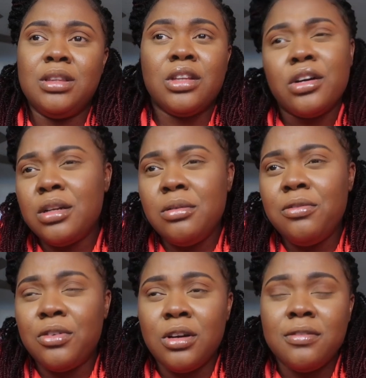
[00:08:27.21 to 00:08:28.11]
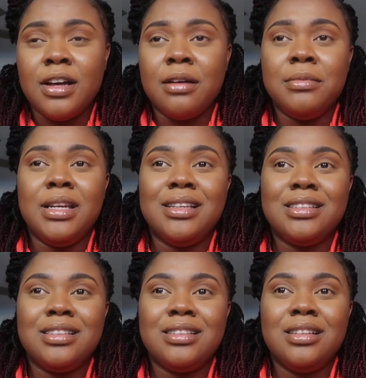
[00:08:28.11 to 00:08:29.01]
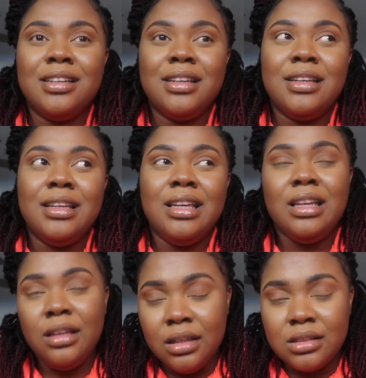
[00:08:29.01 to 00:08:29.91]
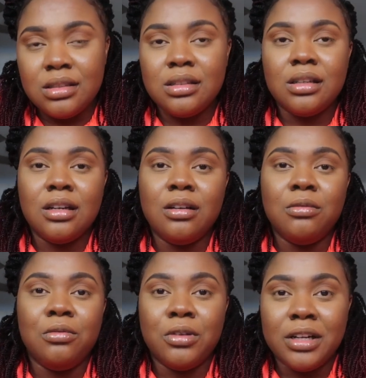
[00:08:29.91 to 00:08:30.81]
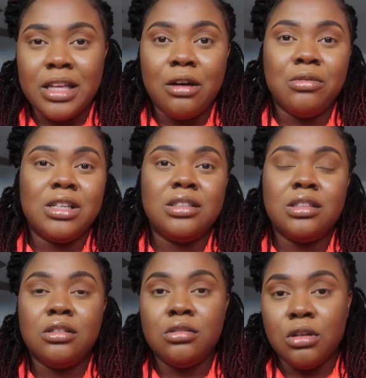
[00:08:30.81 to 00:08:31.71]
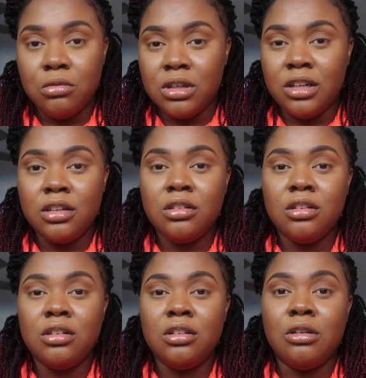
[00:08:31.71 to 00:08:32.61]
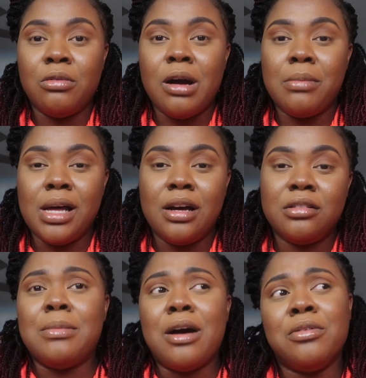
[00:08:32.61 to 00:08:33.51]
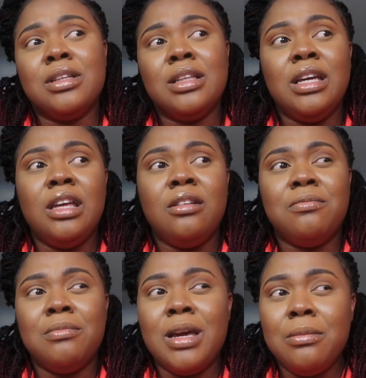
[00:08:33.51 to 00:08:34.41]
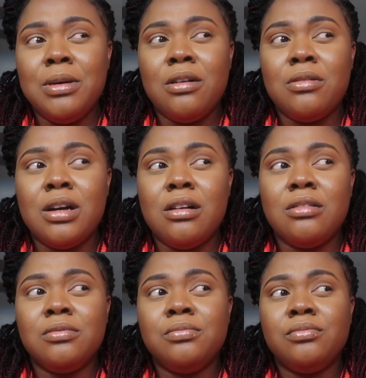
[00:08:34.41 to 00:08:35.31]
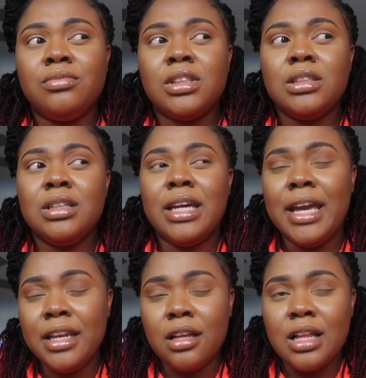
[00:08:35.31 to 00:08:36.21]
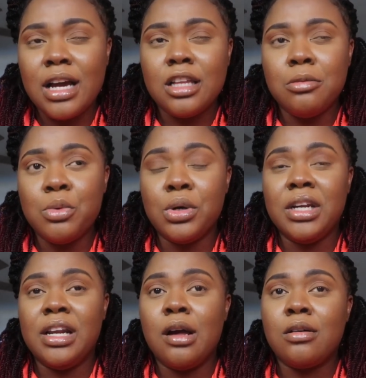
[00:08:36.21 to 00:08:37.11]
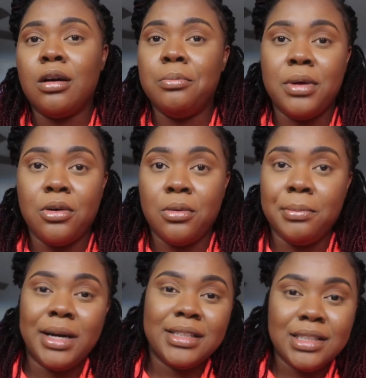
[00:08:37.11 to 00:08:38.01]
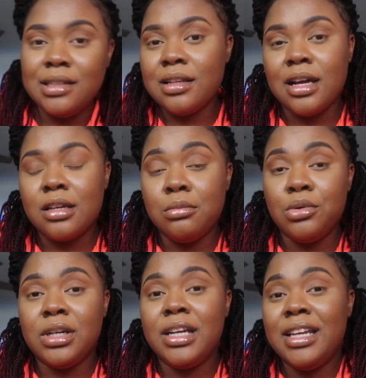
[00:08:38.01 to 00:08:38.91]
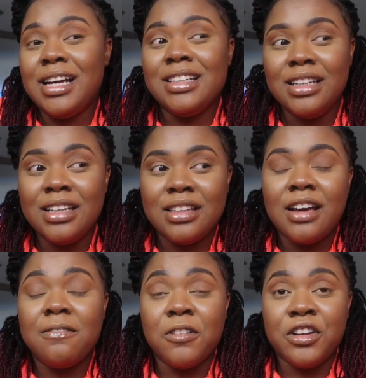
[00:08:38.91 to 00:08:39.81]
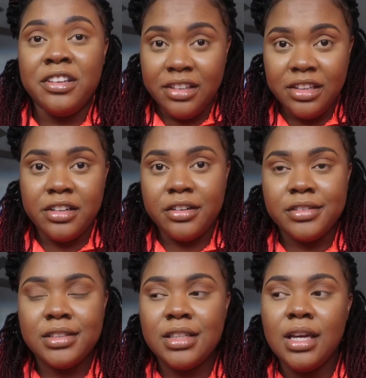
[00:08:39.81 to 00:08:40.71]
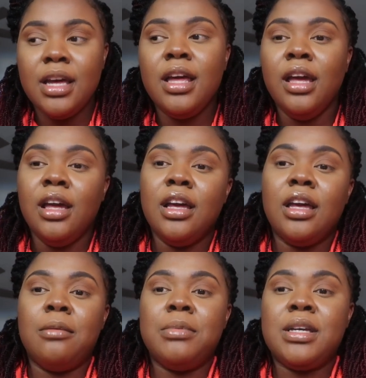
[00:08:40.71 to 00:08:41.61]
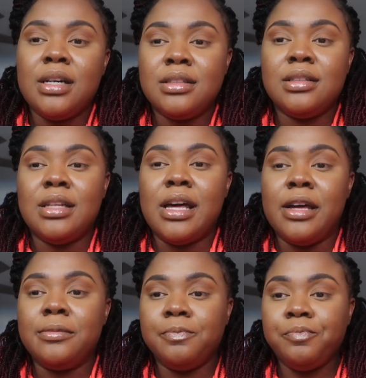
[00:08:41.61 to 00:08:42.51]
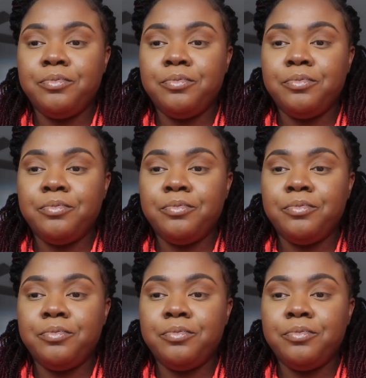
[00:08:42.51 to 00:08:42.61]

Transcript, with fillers: thirty, forty-five minutes east of where that was, still nowhere around my house. I would leave maybe around eight o'clock in the morning and I'll come home about ten o'clock in the morning. And I did that for years. And because of that,